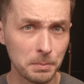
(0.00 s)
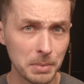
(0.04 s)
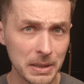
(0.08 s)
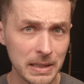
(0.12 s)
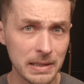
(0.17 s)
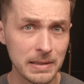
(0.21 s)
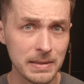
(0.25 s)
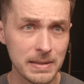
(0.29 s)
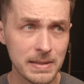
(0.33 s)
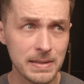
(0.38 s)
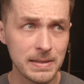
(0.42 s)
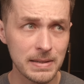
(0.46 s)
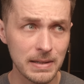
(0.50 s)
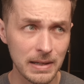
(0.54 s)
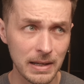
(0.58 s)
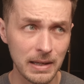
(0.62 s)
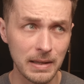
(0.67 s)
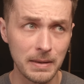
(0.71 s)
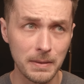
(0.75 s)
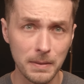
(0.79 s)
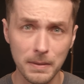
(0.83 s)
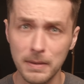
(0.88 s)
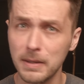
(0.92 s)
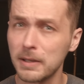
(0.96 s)
beats
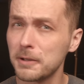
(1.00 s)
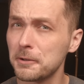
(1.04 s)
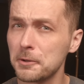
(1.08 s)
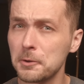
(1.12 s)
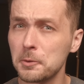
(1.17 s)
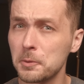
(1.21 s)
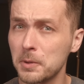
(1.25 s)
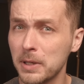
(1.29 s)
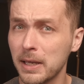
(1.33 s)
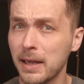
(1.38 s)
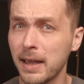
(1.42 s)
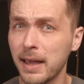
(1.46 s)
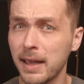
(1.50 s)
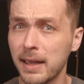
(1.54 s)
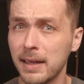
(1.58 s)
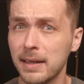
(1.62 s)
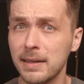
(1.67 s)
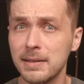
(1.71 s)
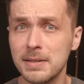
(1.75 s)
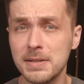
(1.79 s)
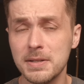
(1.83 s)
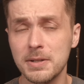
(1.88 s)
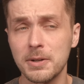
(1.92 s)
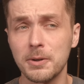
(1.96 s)
in the
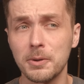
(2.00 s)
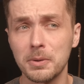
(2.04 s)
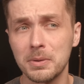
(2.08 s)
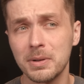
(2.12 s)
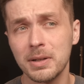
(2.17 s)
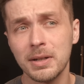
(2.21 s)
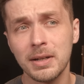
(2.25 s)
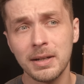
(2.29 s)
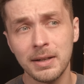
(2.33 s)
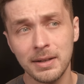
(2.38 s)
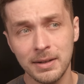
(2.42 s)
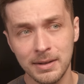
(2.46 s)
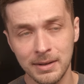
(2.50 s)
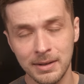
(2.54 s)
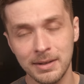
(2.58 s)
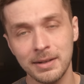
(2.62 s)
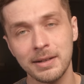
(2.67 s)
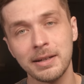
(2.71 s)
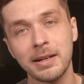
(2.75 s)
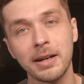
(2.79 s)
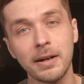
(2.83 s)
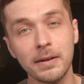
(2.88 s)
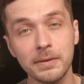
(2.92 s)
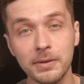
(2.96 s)
UK. So
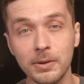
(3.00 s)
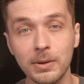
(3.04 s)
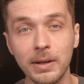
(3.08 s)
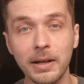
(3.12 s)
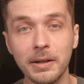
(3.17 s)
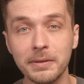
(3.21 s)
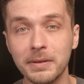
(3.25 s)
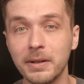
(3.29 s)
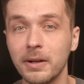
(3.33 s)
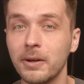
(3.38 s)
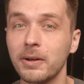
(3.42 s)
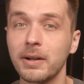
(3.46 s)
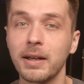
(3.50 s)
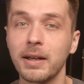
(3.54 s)
careful out there,